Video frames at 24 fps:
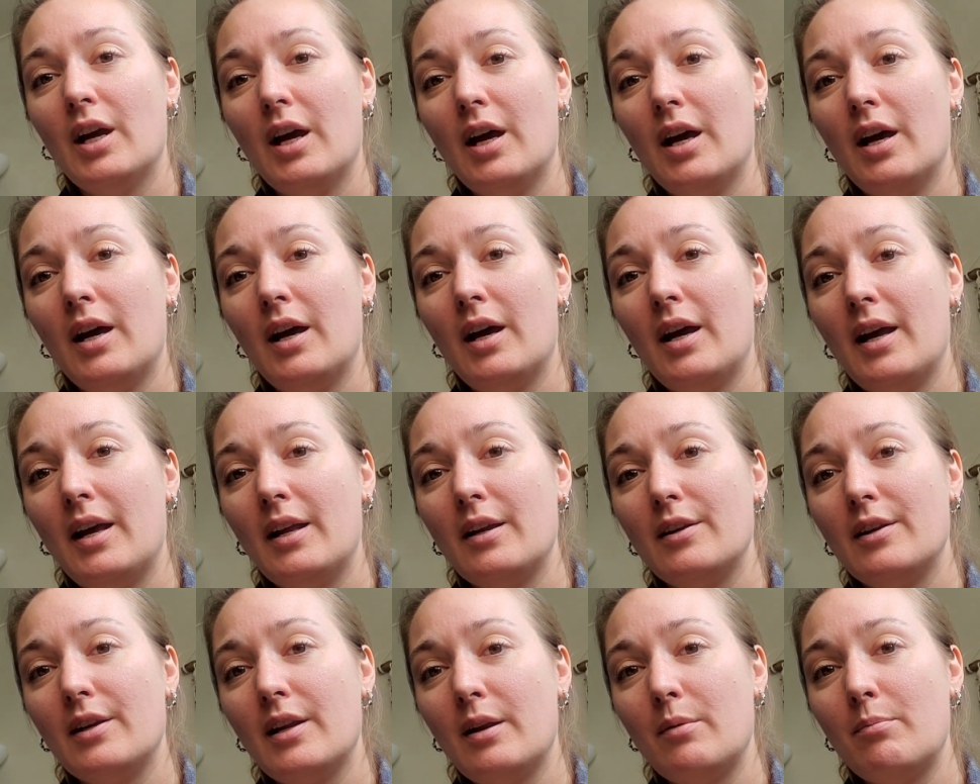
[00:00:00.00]

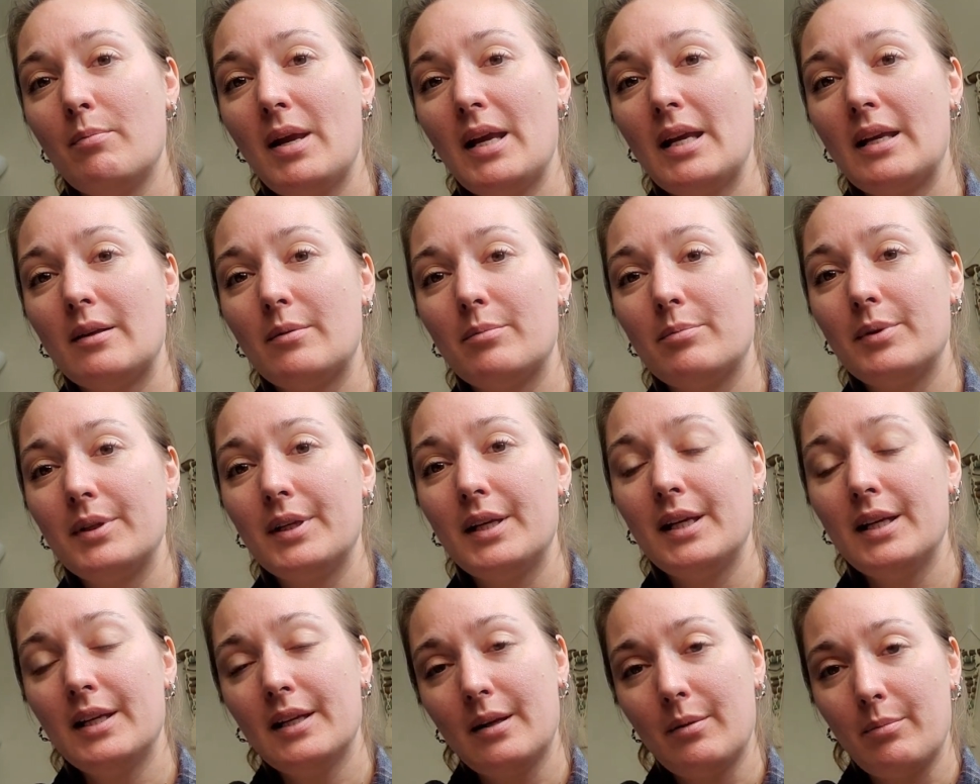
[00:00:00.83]
and make it
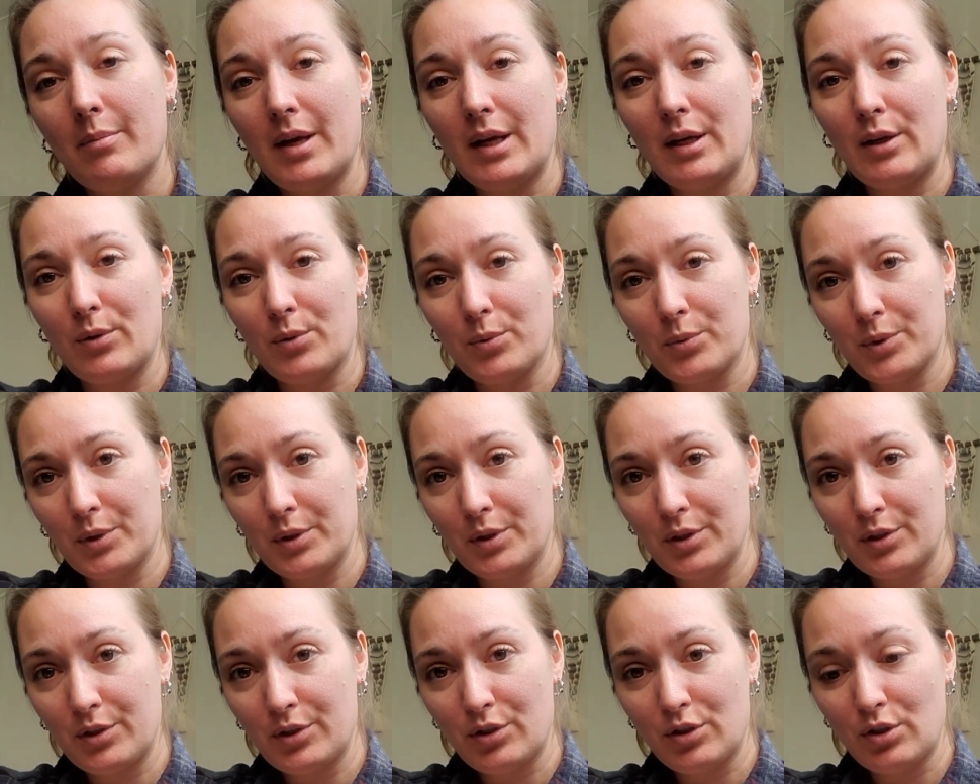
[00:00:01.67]
bleed and make it
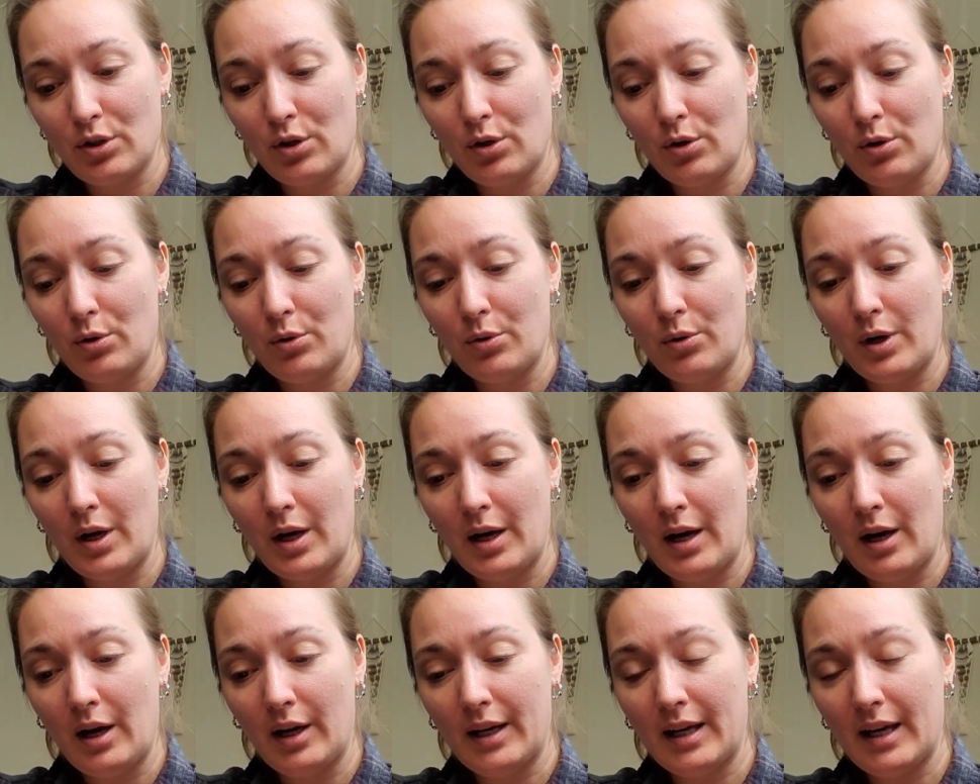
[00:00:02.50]
worse. So
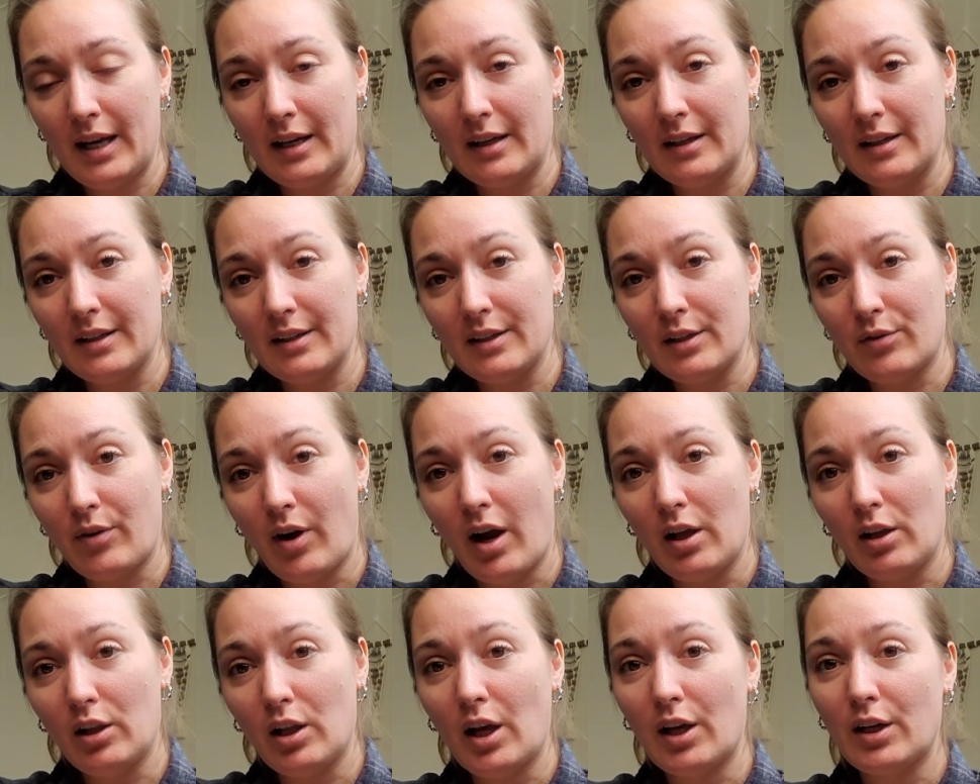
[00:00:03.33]
again, there
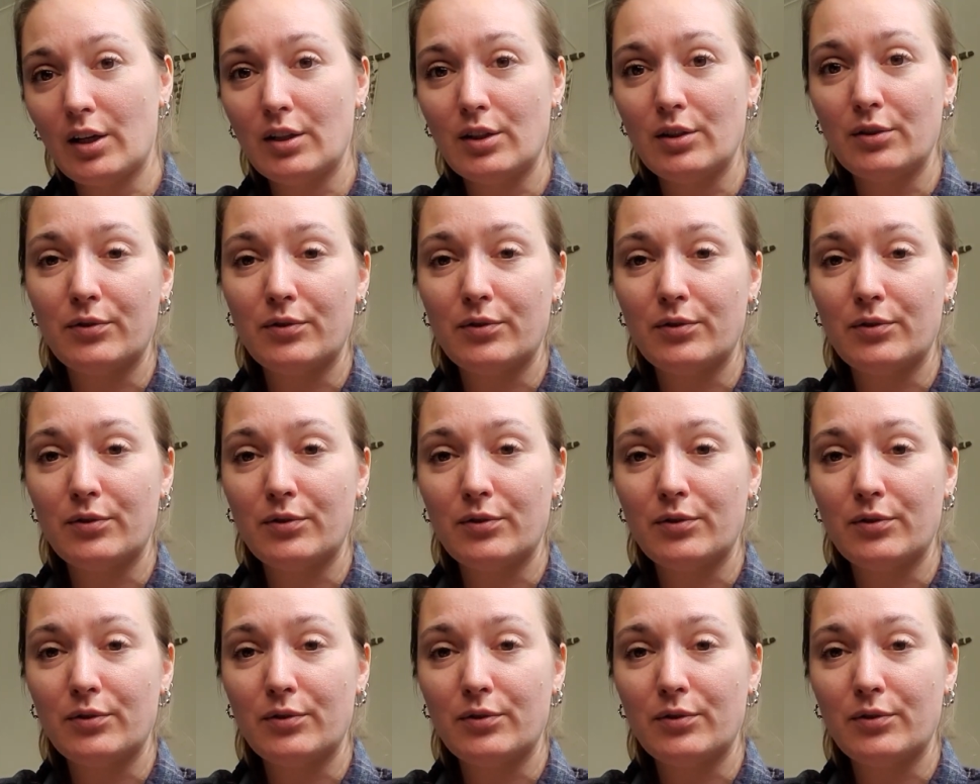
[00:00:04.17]
are a lot of